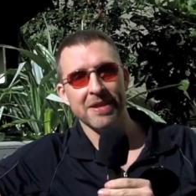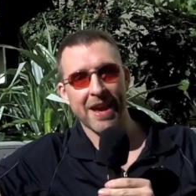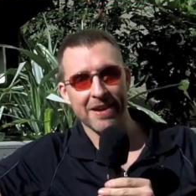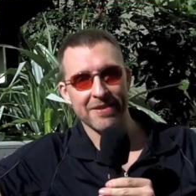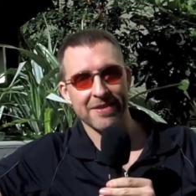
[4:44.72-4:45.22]

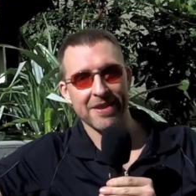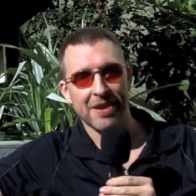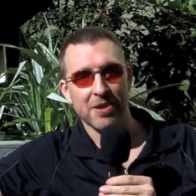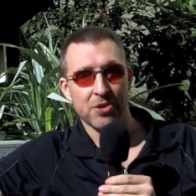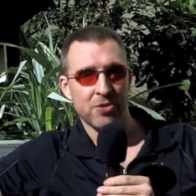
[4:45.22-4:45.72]
Yes.
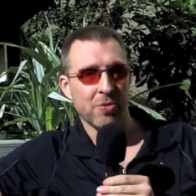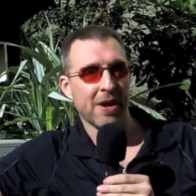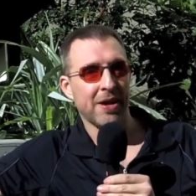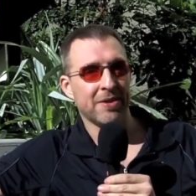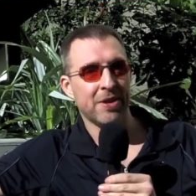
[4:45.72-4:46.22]

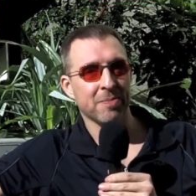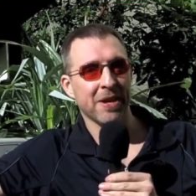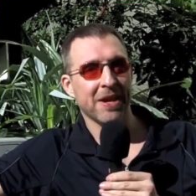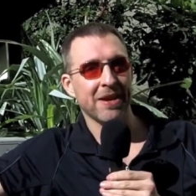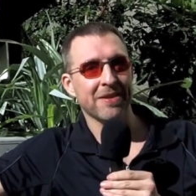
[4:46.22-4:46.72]
Do I teach
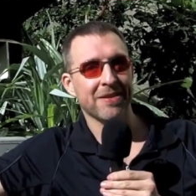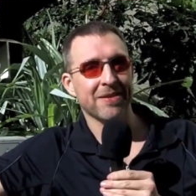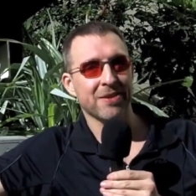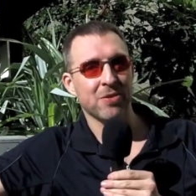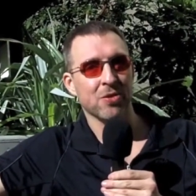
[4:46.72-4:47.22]
my
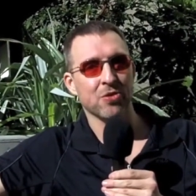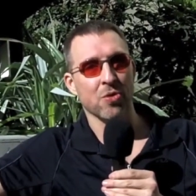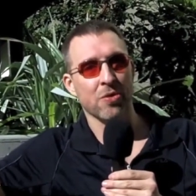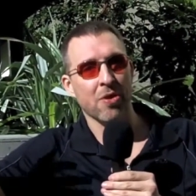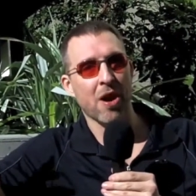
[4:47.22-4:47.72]
kids to
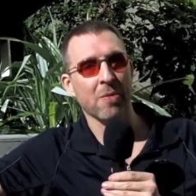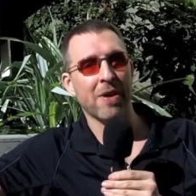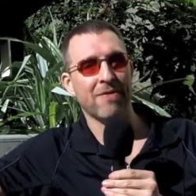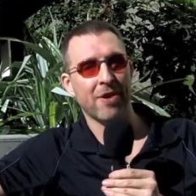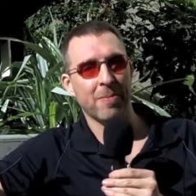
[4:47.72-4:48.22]
control their
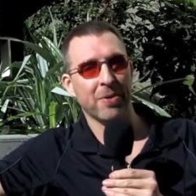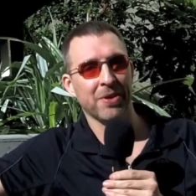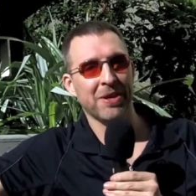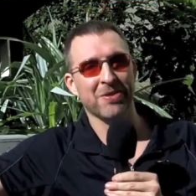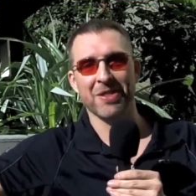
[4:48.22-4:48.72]
heart rate
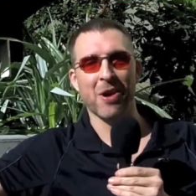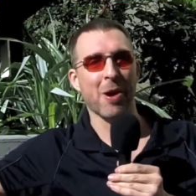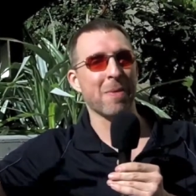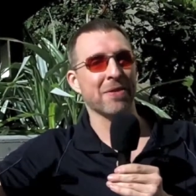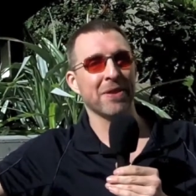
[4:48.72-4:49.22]
variability using the
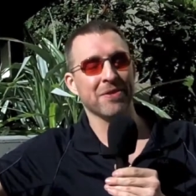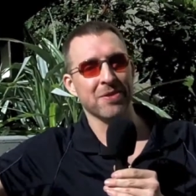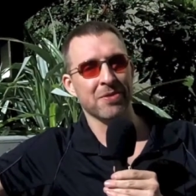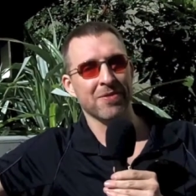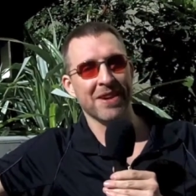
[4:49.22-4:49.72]
HeartMath
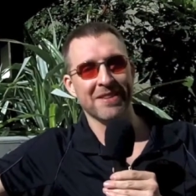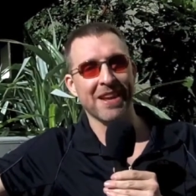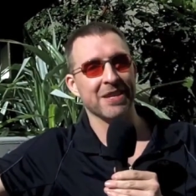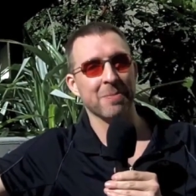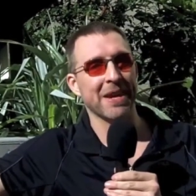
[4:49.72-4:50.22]
Institute
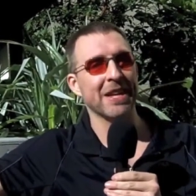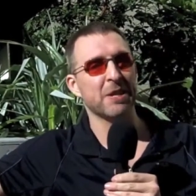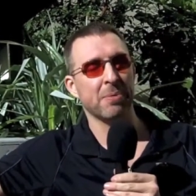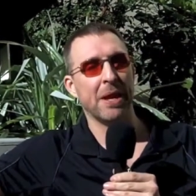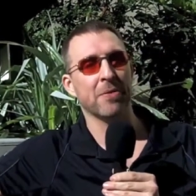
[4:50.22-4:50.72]
device? Yes, my
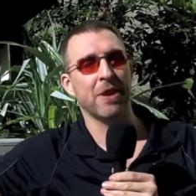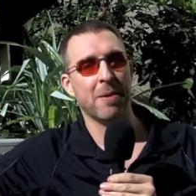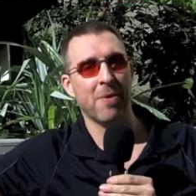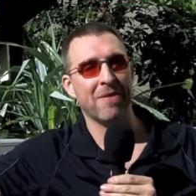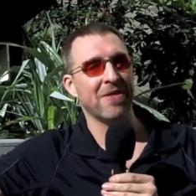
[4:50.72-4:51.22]
kids play with
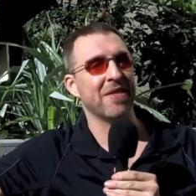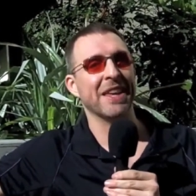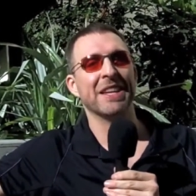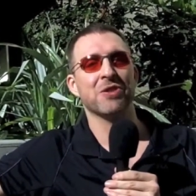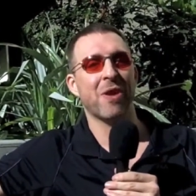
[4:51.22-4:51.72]
an M-Wave and
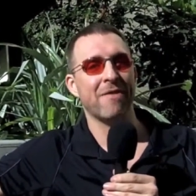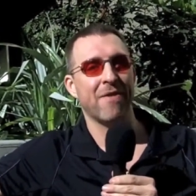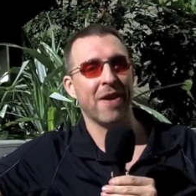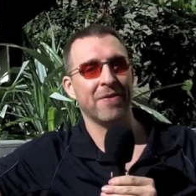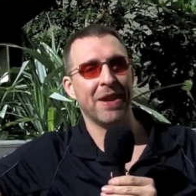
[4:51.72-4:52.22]
they think it's
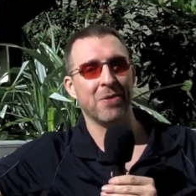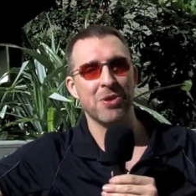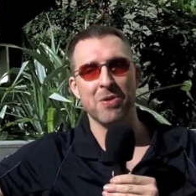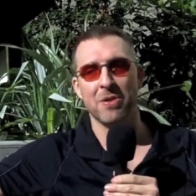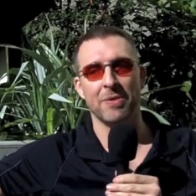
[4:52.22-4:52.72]
great fun. They
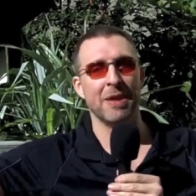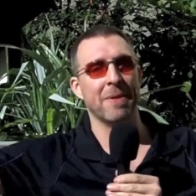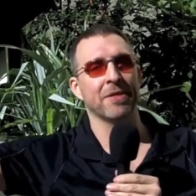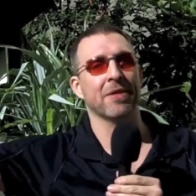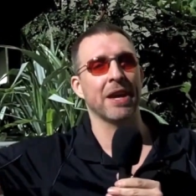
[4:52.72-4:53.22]
don't know that when
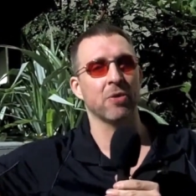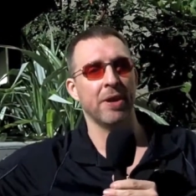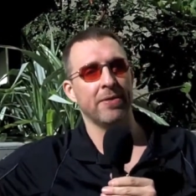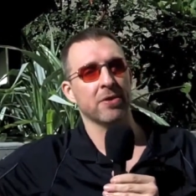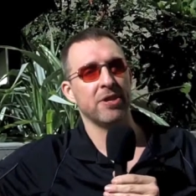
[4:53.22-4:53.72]
they make the light
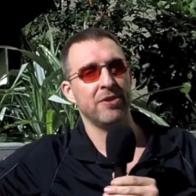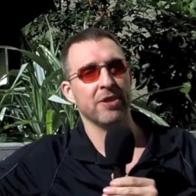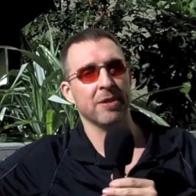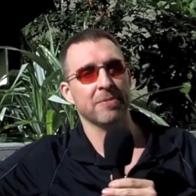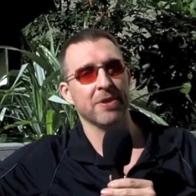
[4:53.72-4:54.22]
green, they're
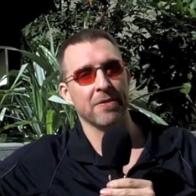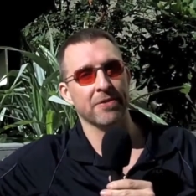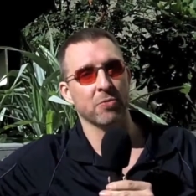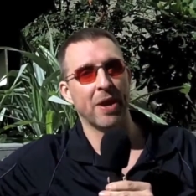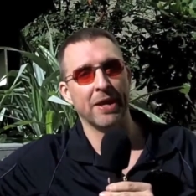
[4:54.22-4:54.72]
teaching
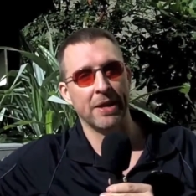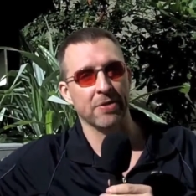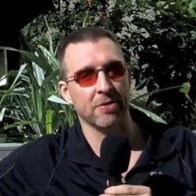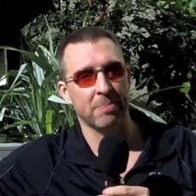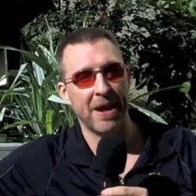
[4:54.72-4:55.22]
themselves to
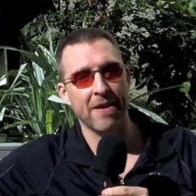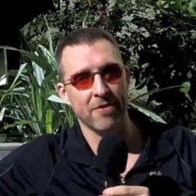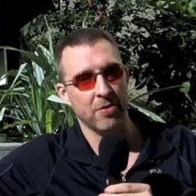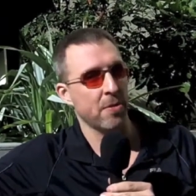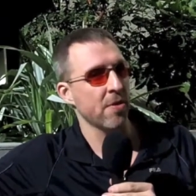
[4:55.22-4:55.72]
regulate their
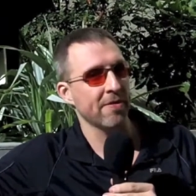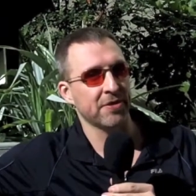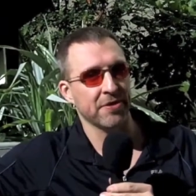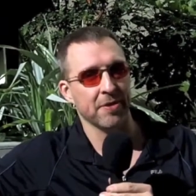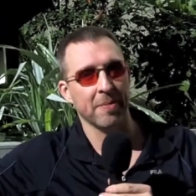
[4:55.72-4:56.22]
behavior in their
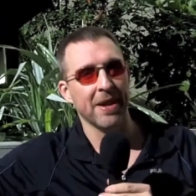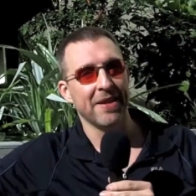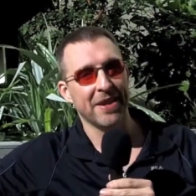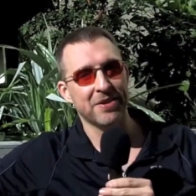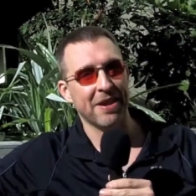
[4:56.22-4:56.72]
nervous system.
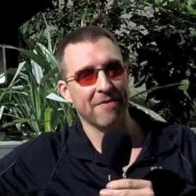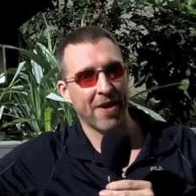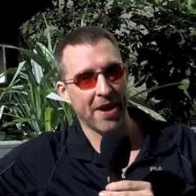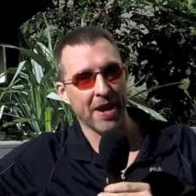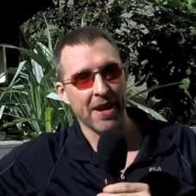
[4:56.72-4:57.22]
They just
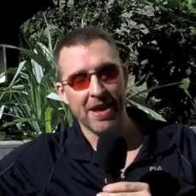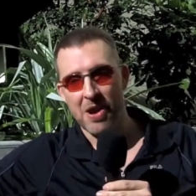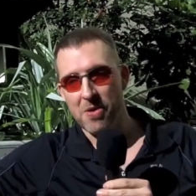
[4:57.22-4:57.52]
have fun.